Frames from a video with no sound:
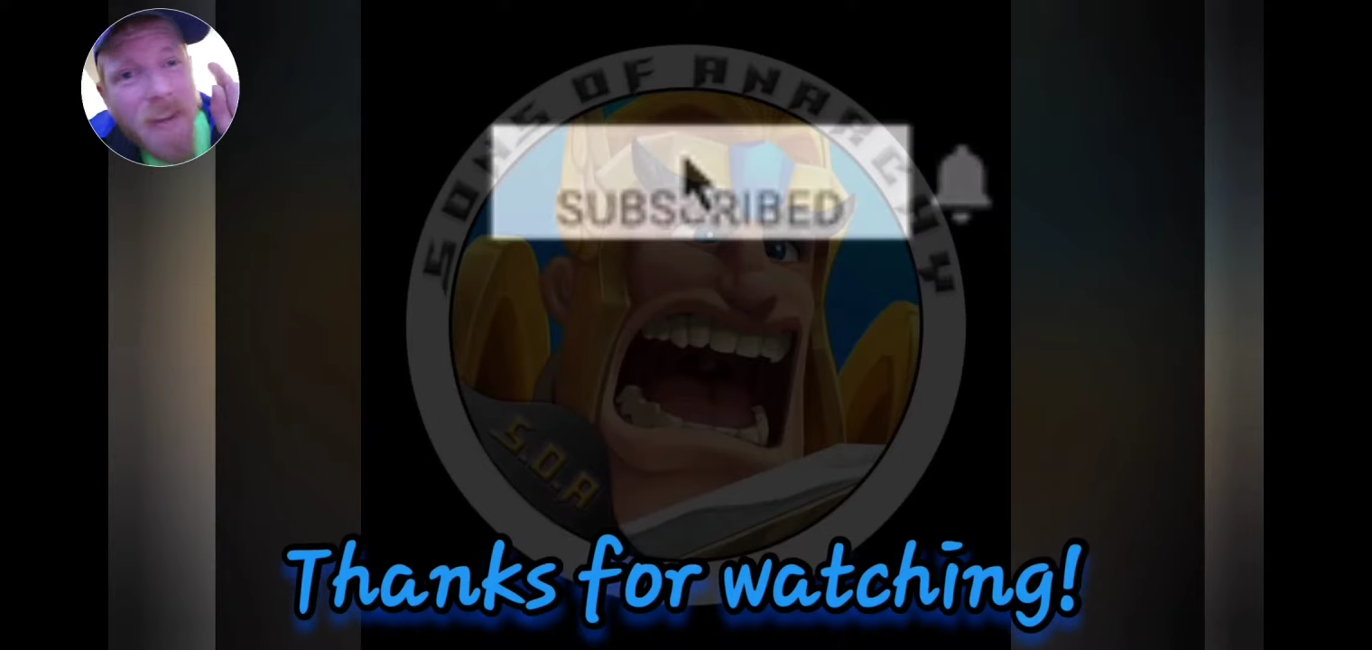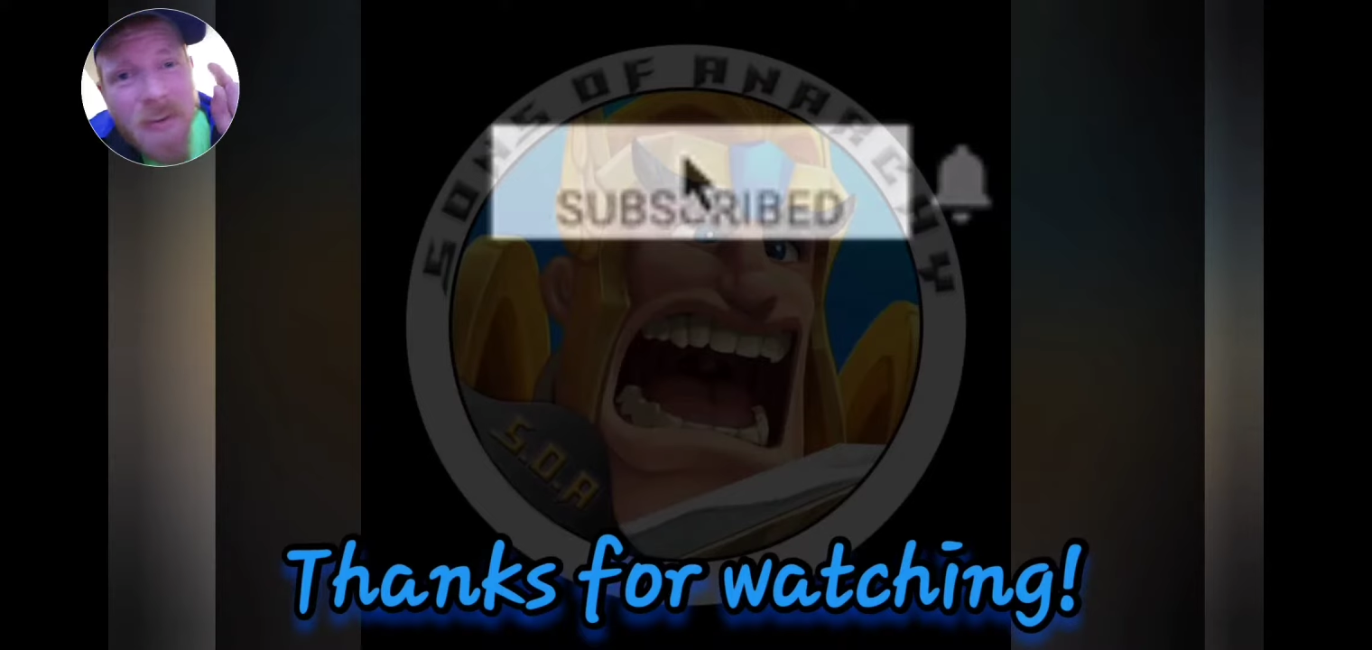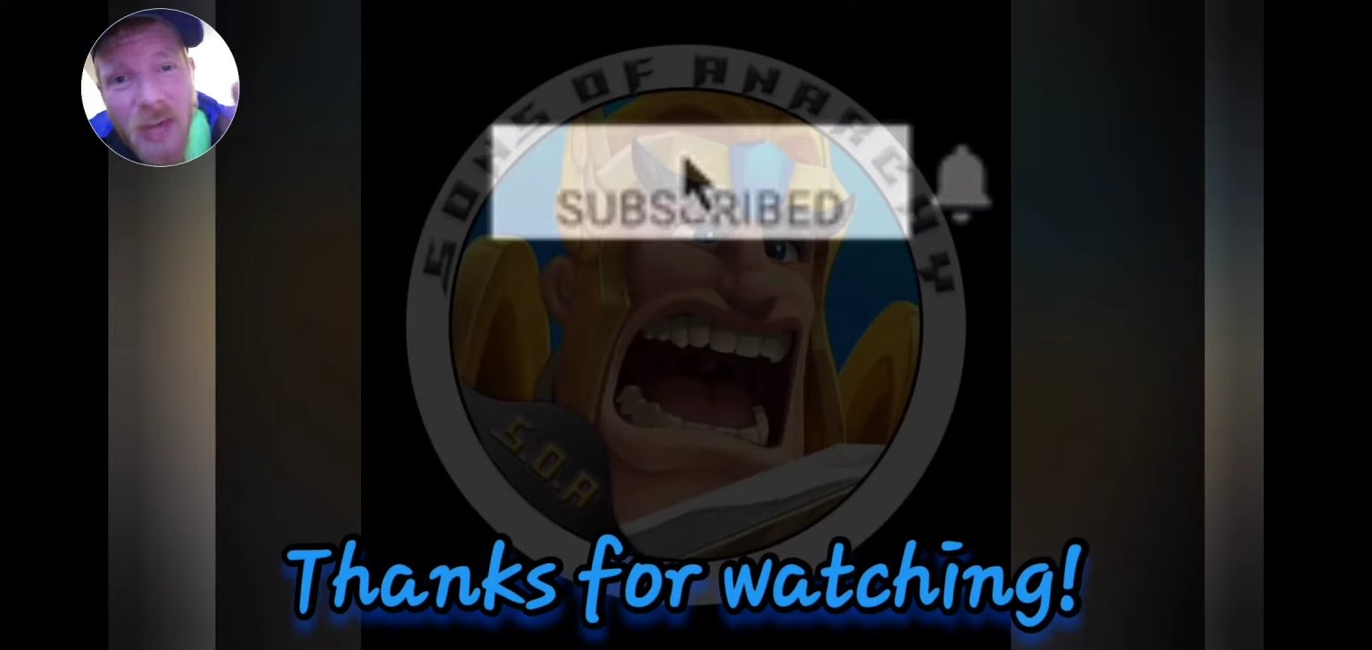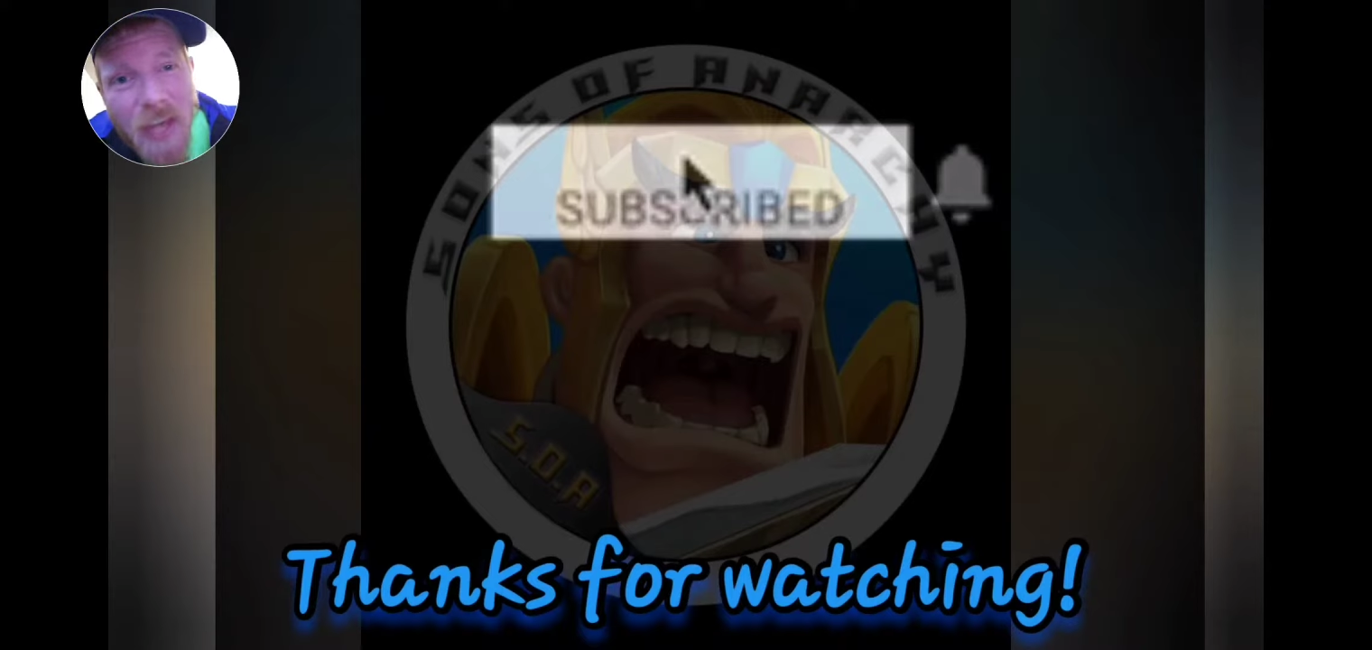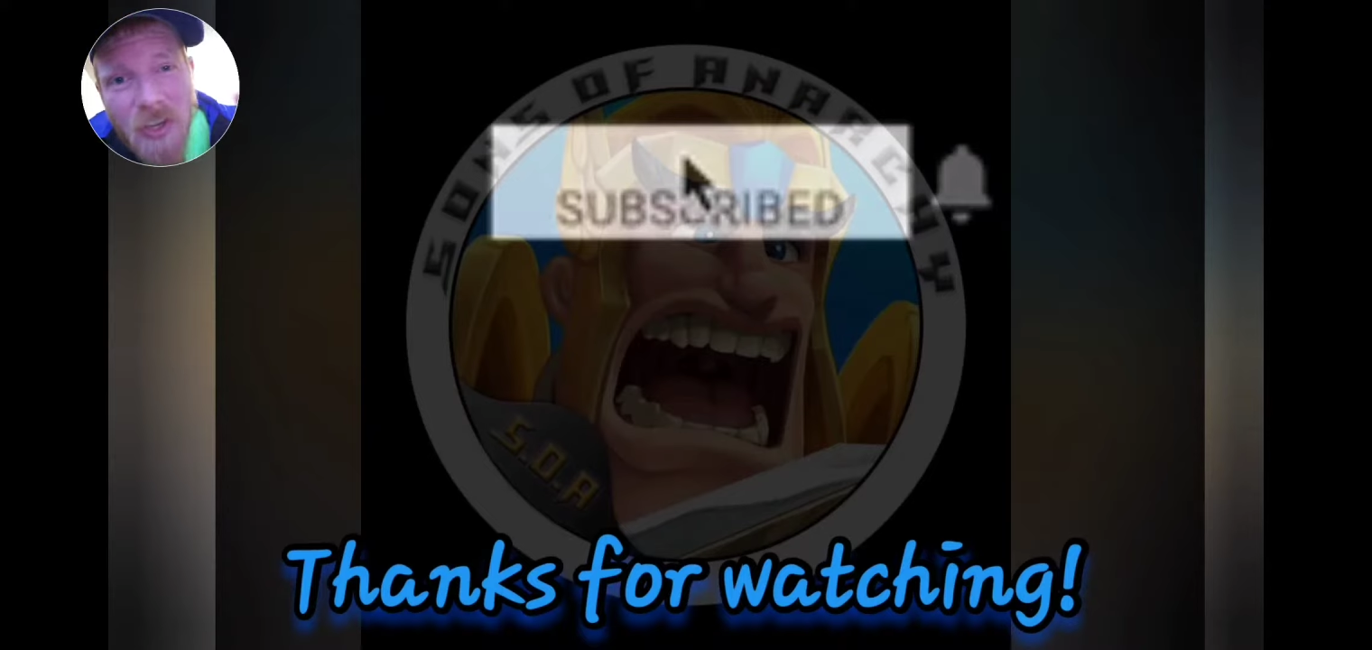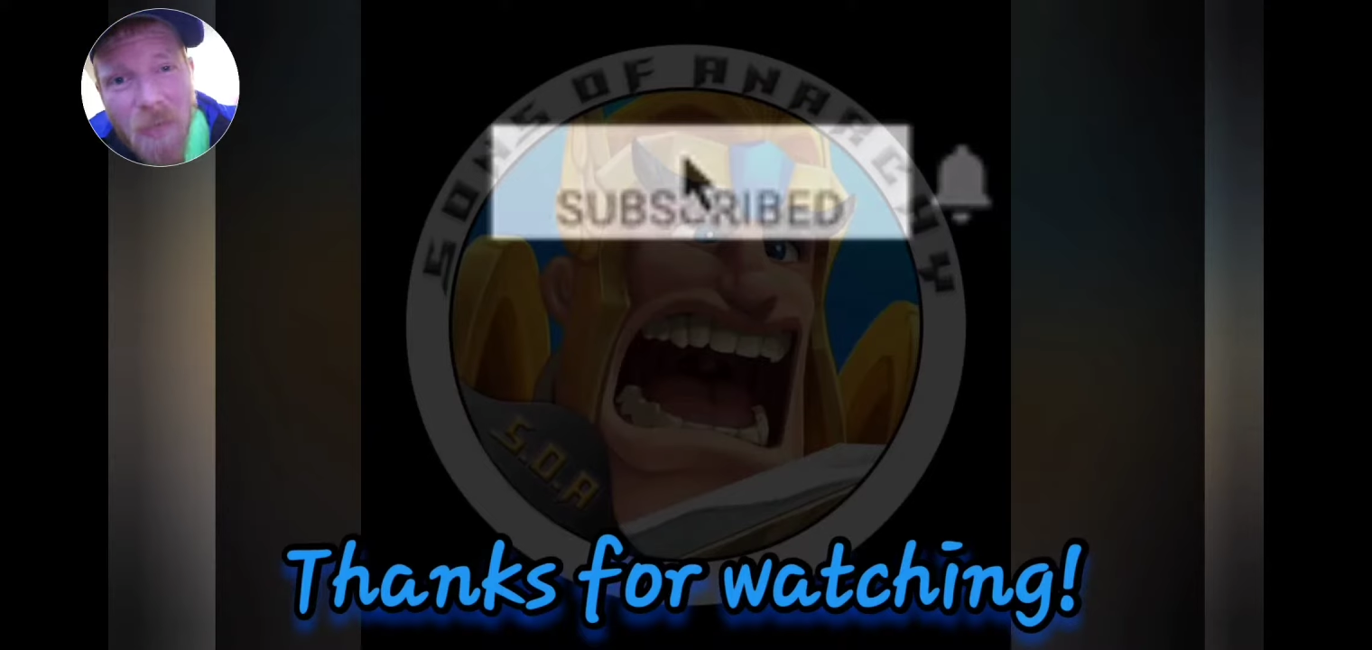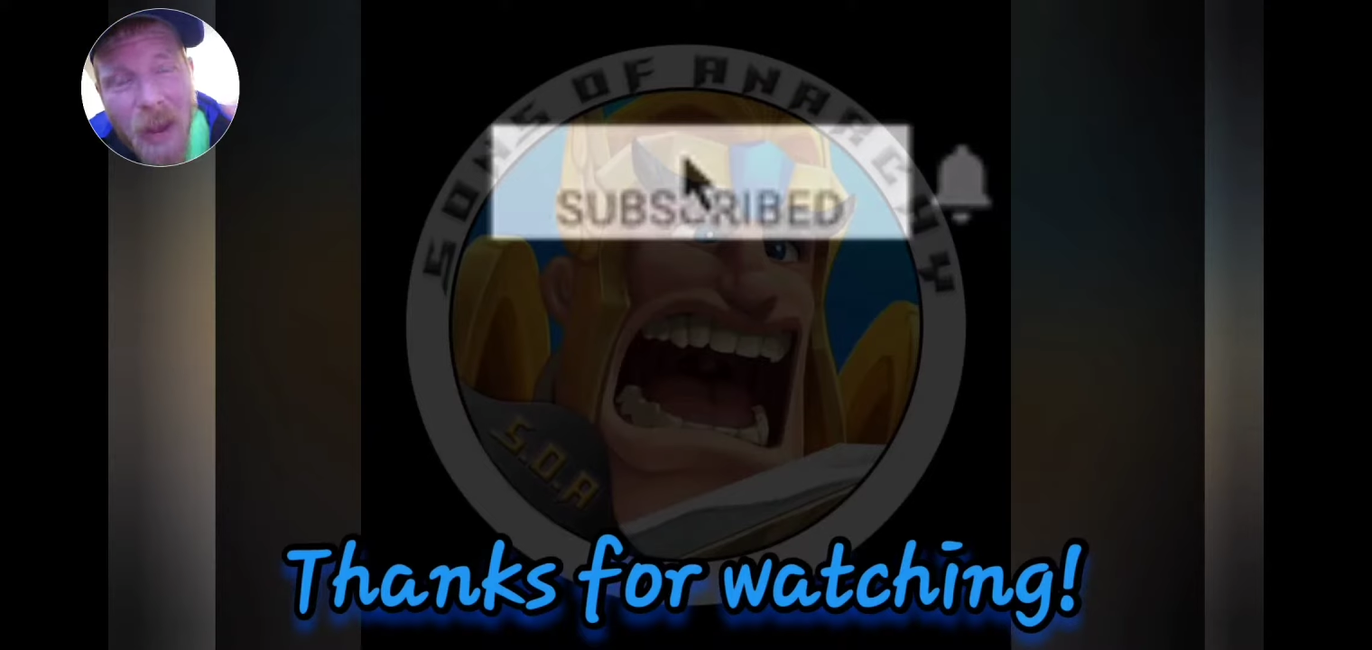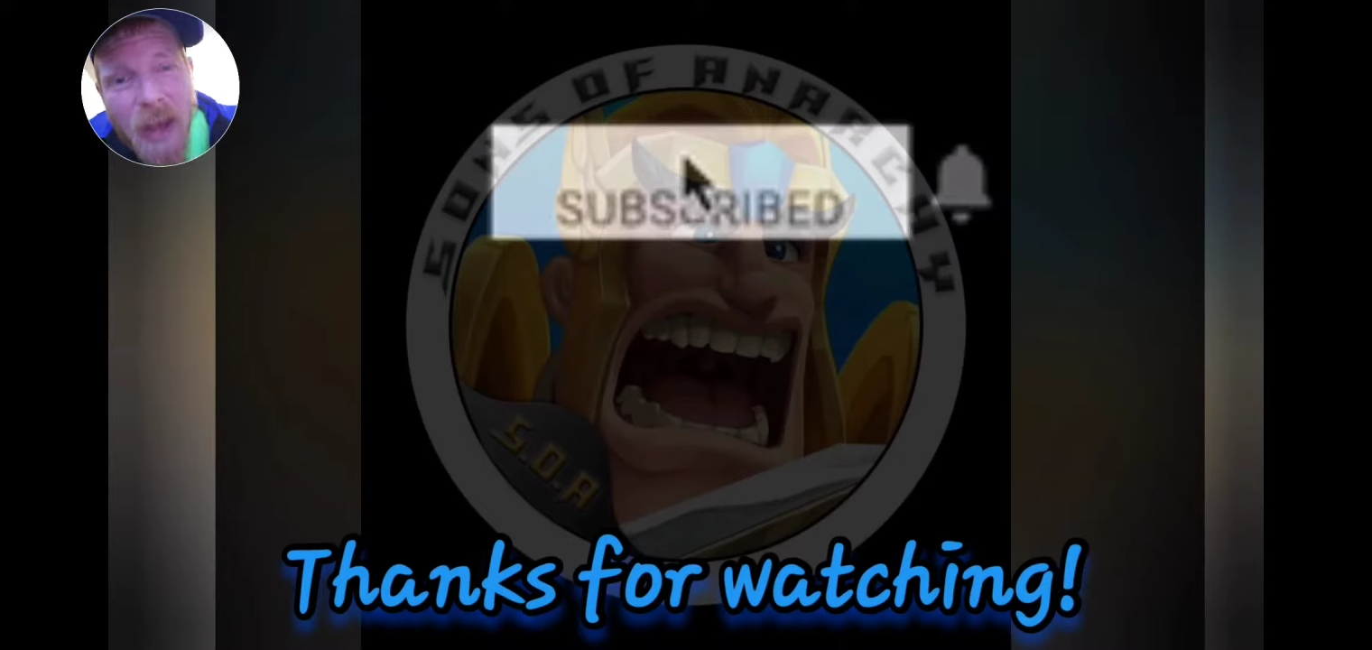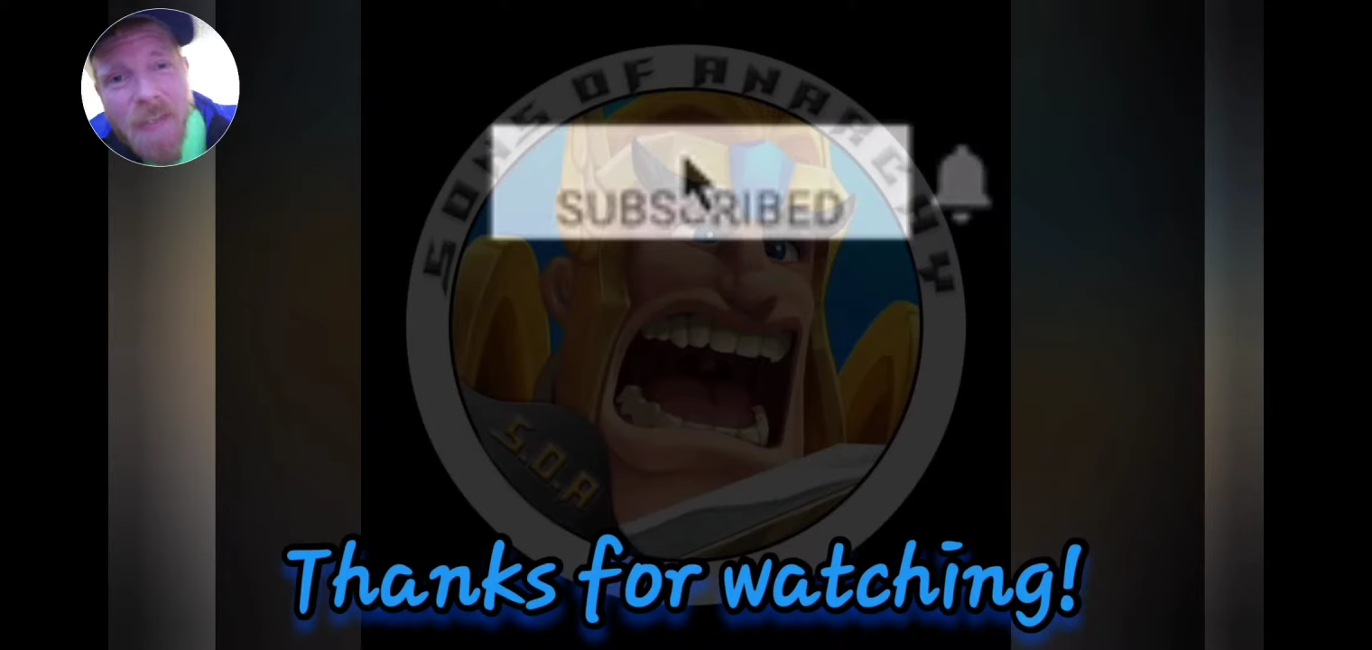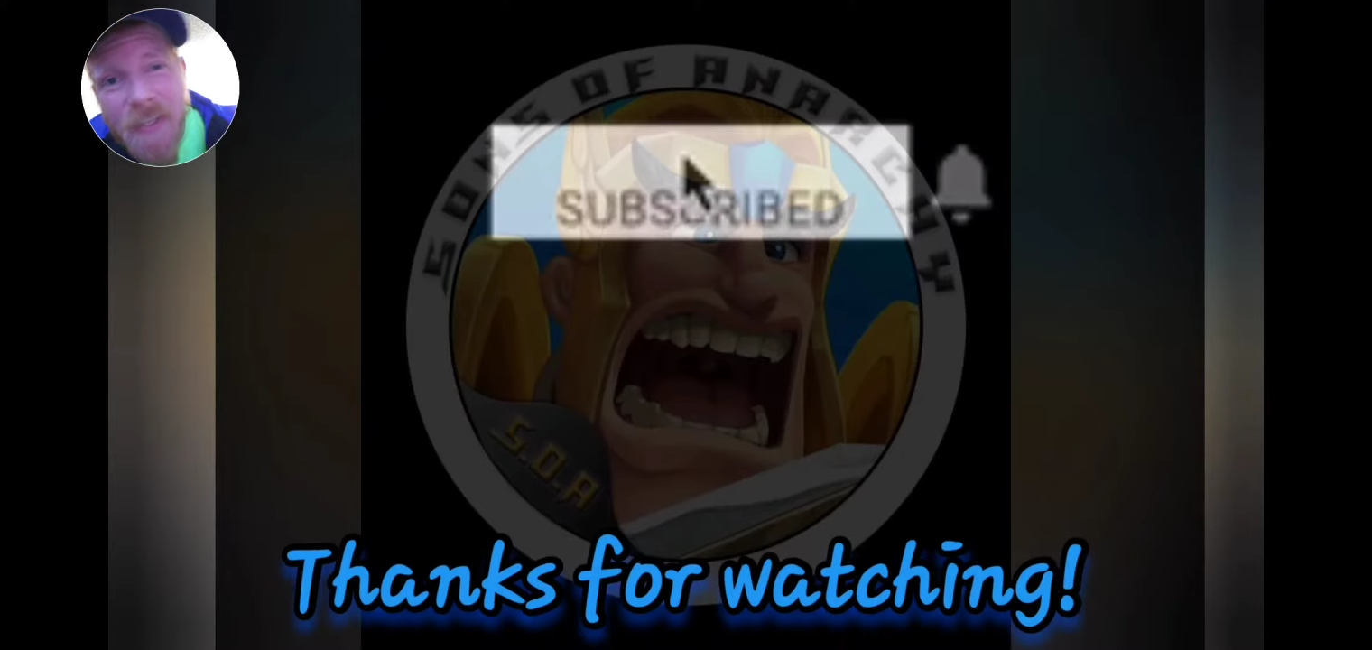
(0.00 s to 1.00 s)
you guys are
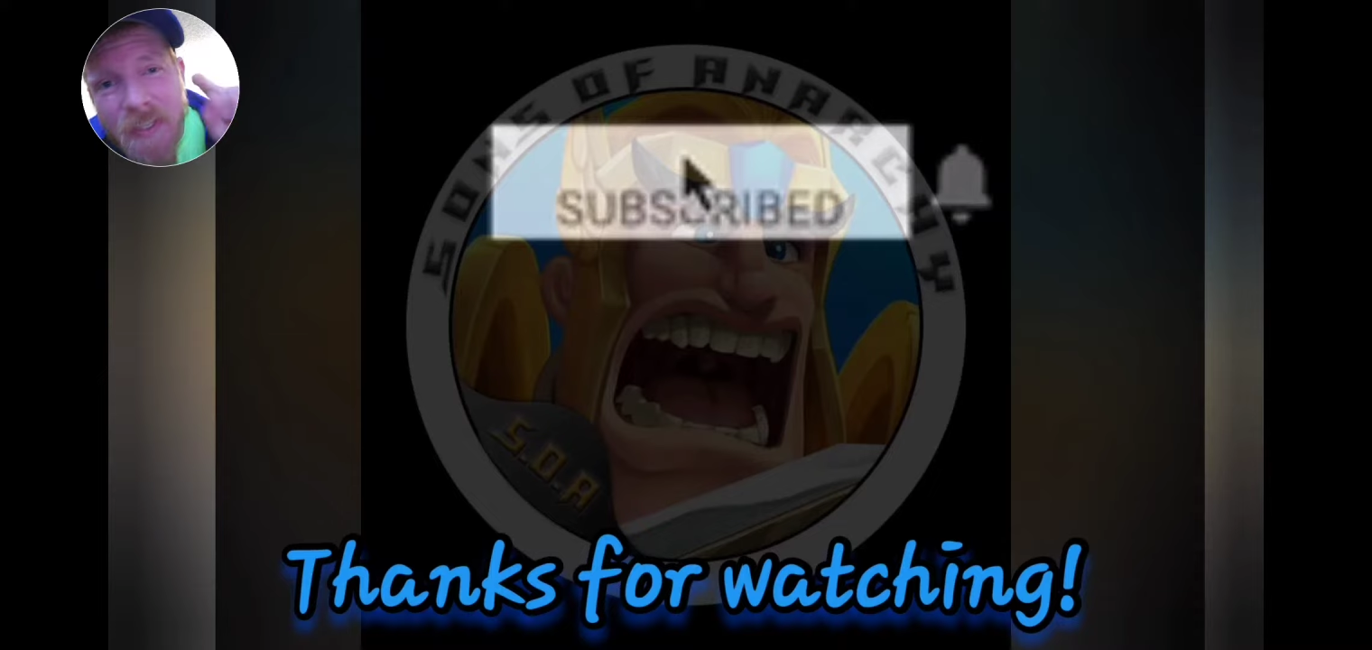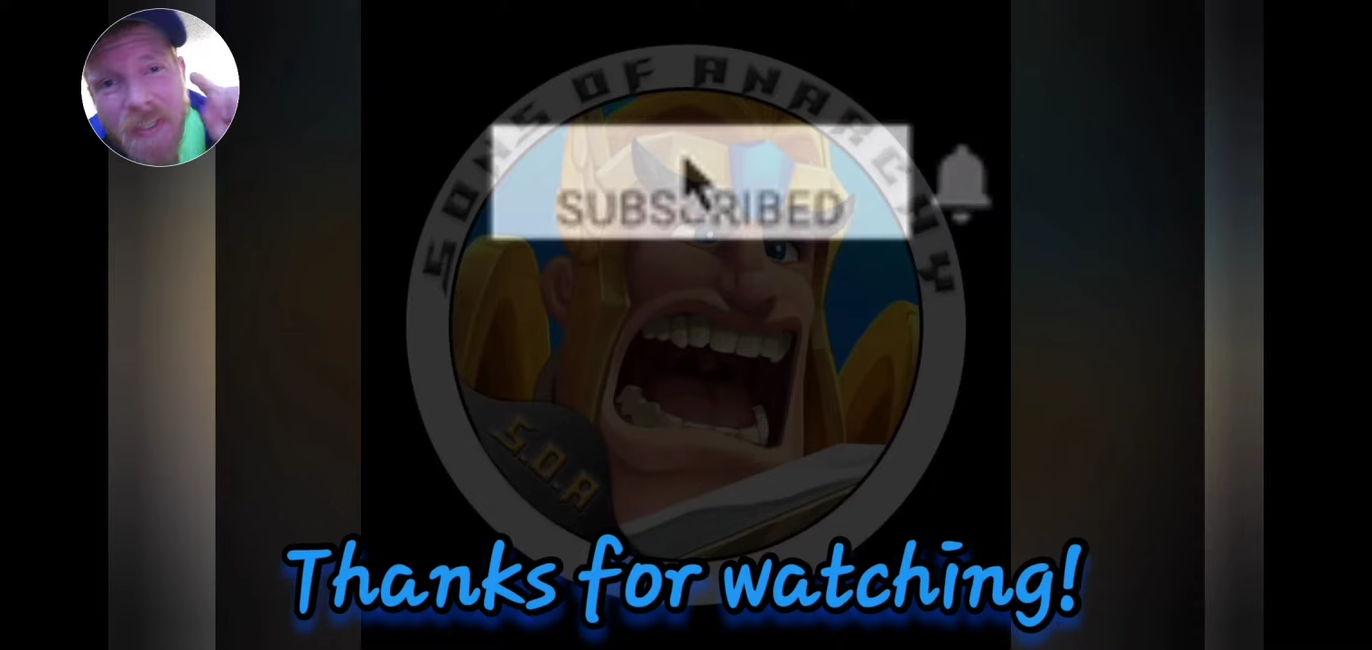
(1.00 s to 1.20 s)
amazing.